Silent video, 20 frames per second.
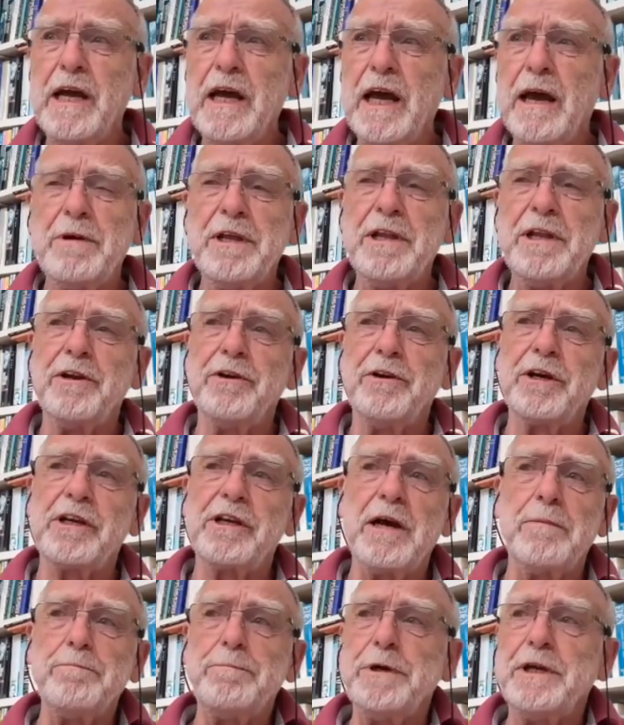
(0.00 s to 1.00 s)
I mean, there are
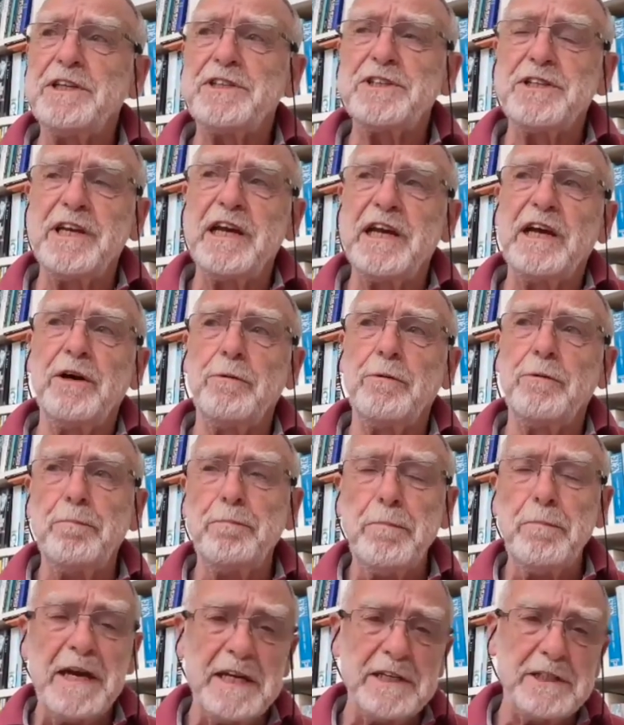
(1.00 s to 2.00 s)
companies now,
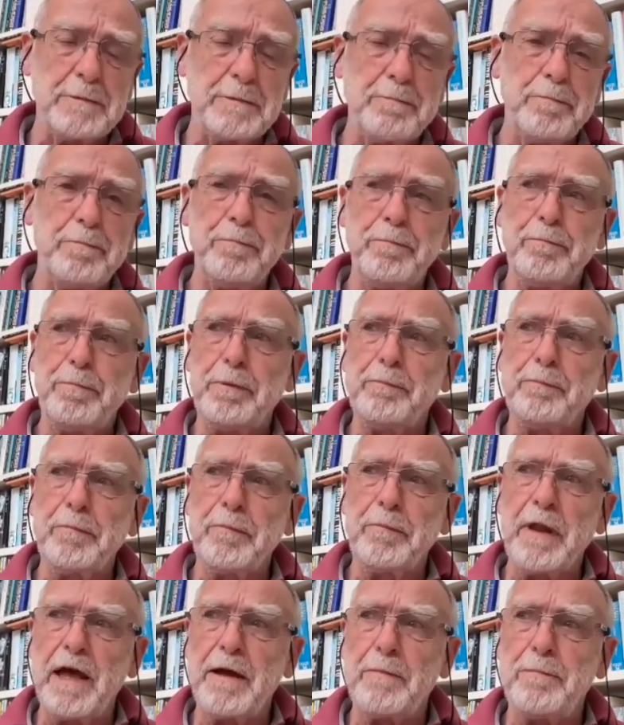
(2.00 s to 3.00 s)
major
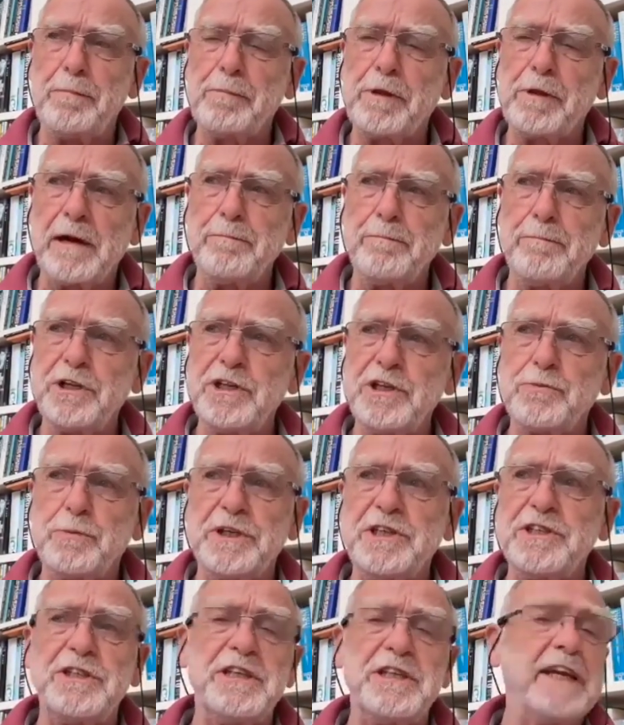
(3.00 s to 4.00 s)
companies,
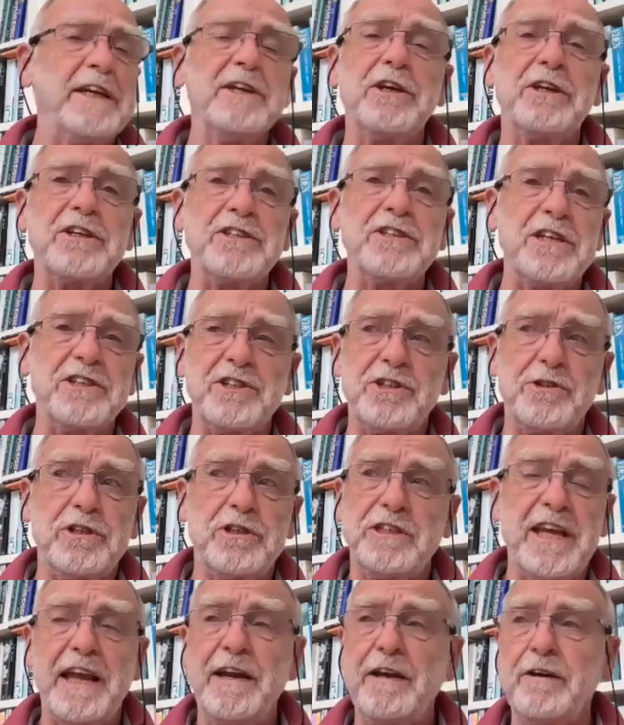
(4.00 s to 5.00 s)
which did not
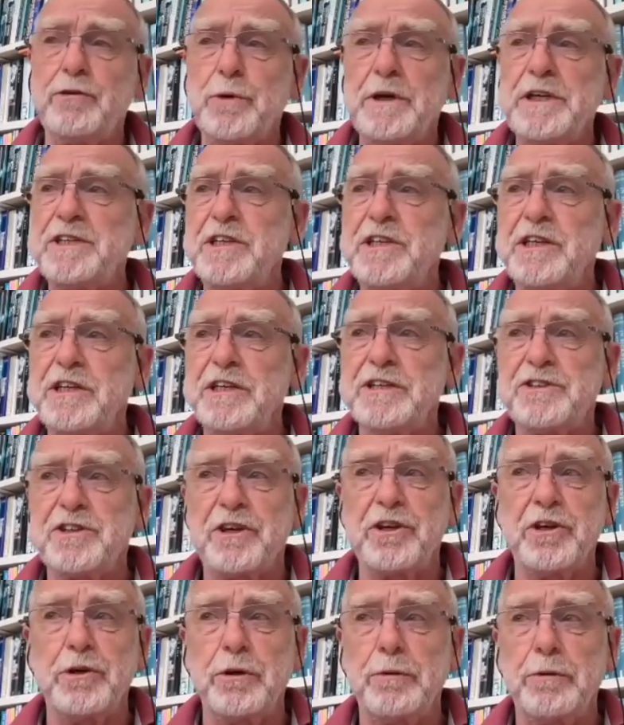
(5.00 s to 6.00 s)
exist 10, 20 years
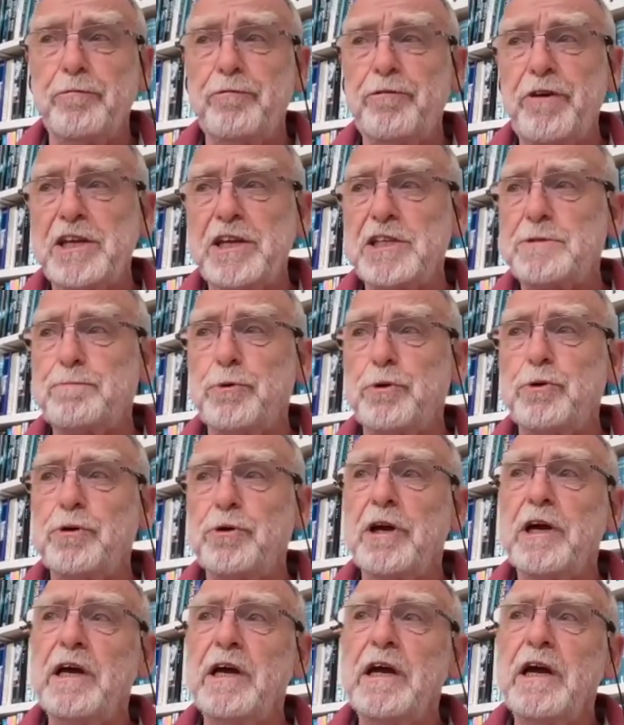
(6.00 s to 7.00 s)
ago. Facebook,
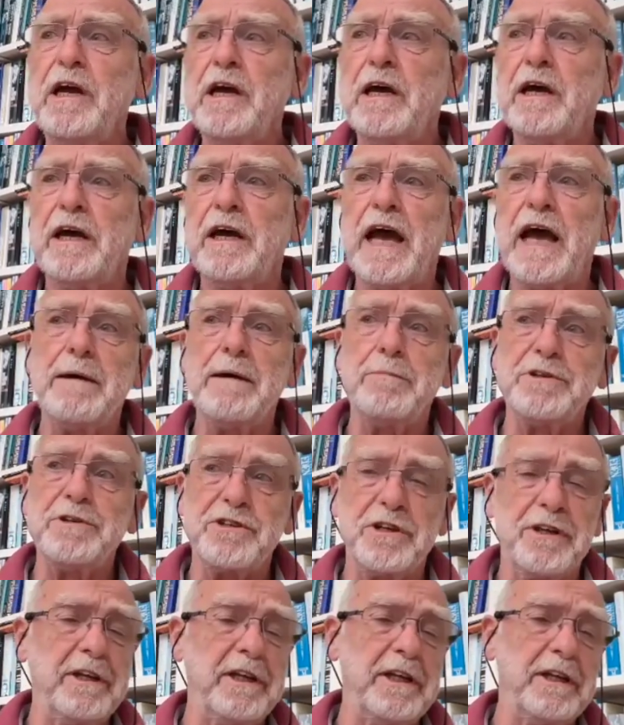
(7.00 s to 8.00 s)

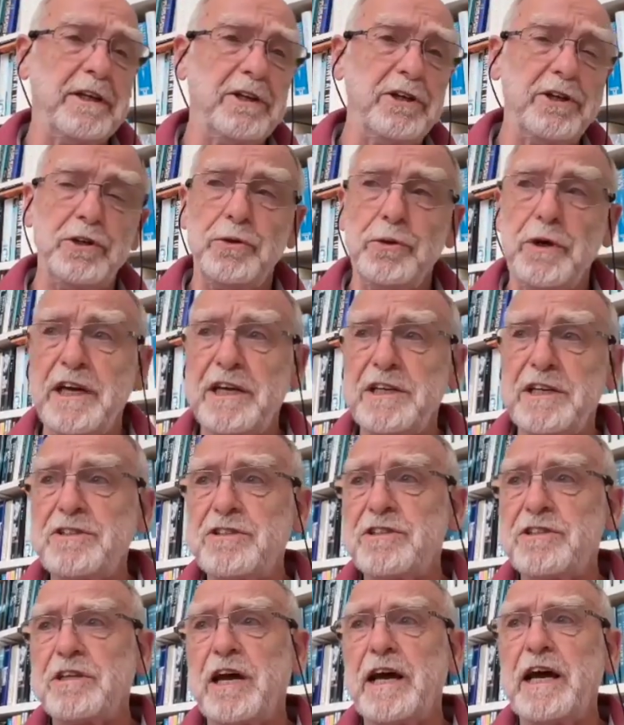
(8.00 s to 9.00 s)
Amazon in the
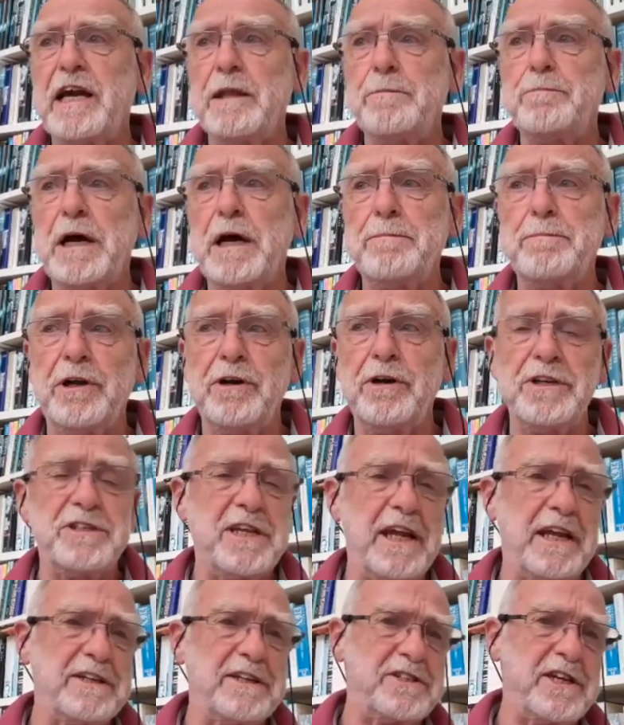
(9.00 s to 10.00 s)
US, Alibaba and
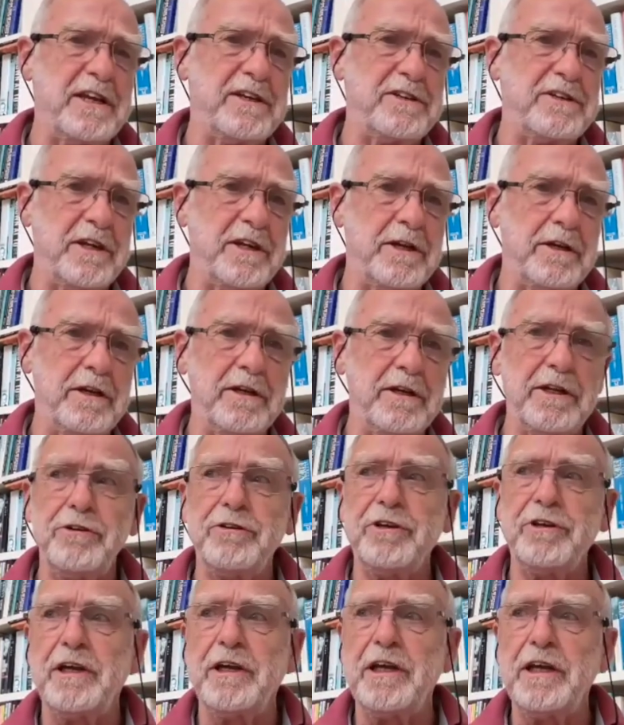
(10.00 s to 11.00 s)
Tencent
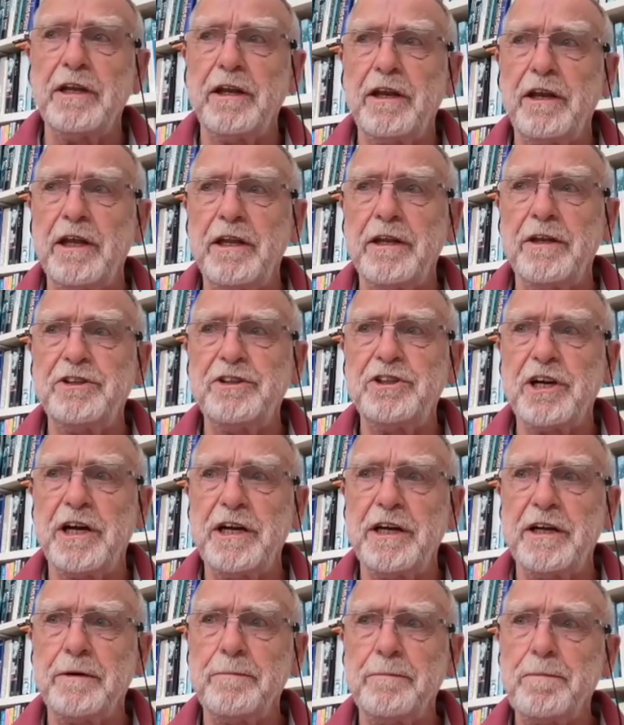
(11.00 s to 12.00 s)
in
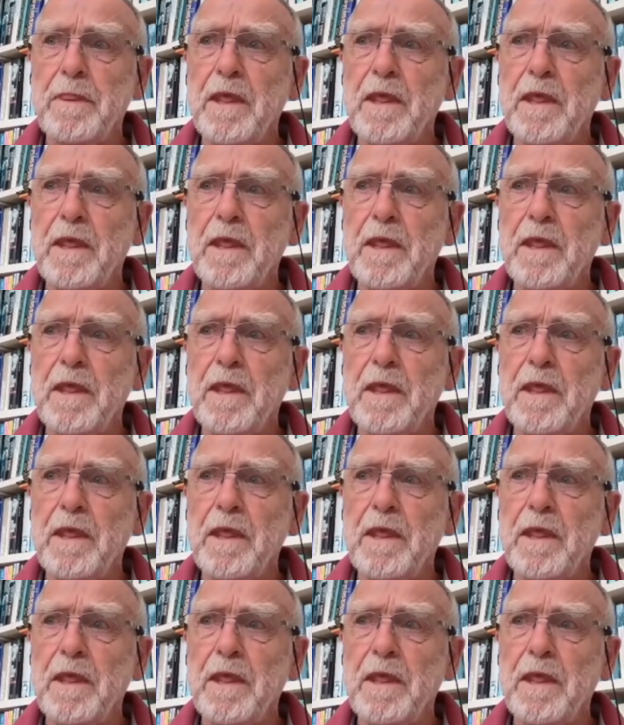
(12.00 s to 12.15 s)
China.